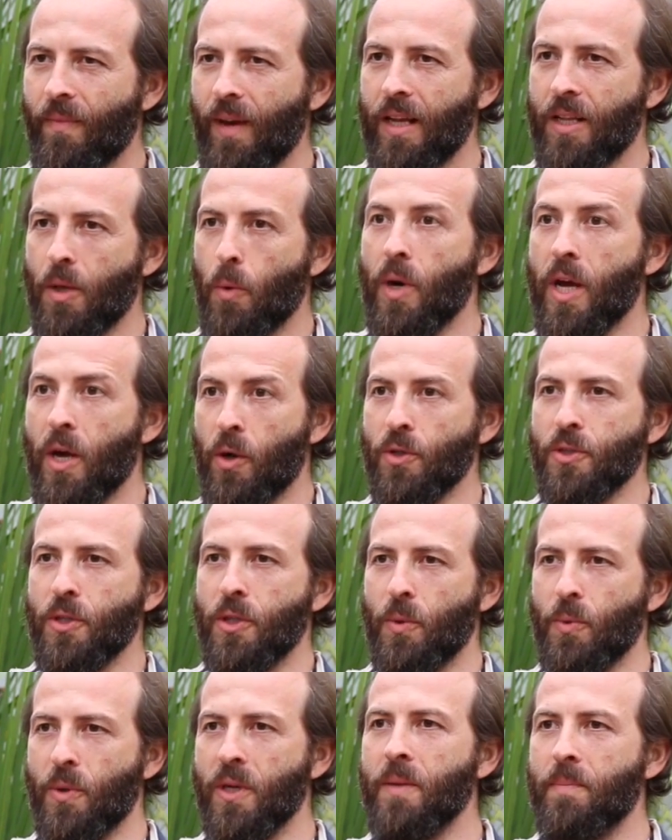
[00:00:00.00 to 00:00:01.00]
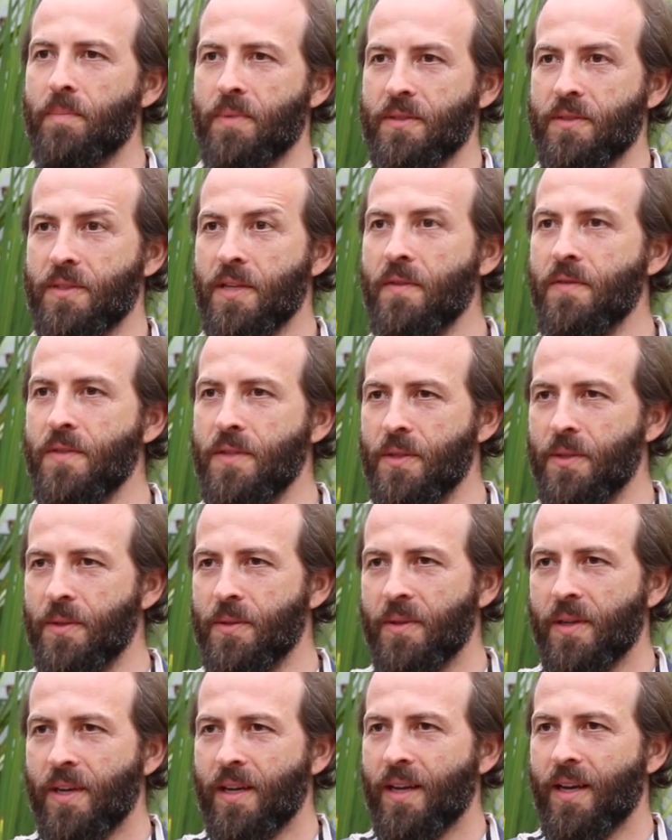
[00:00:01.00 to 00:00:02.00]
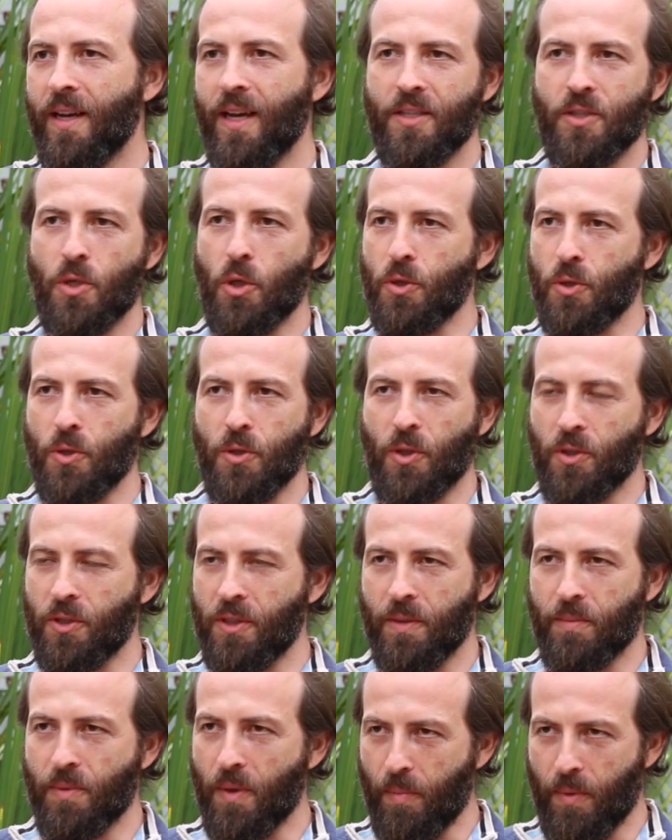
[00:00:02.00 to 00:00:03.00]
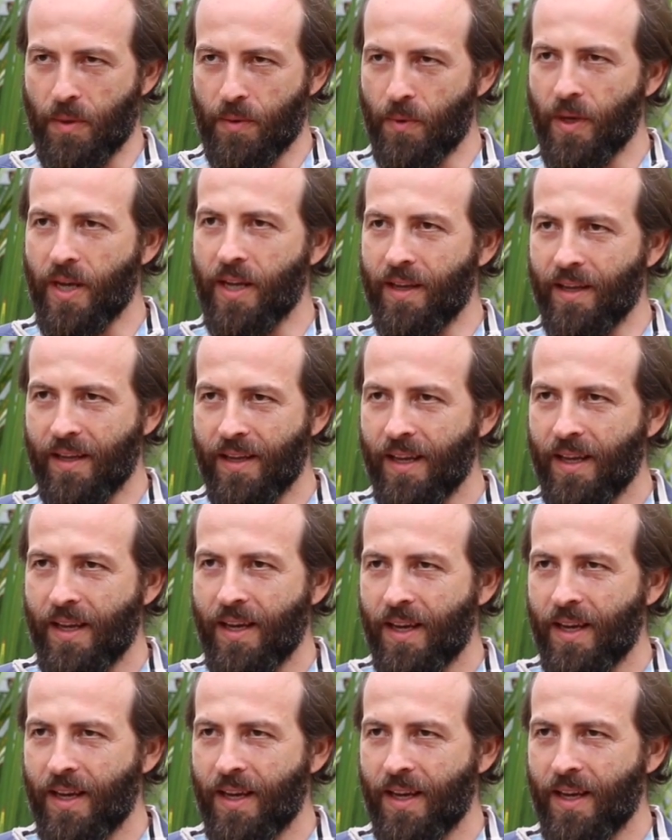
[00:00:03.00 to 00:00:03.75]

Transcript: And the way also the world perceives you, it's also not in a proper way.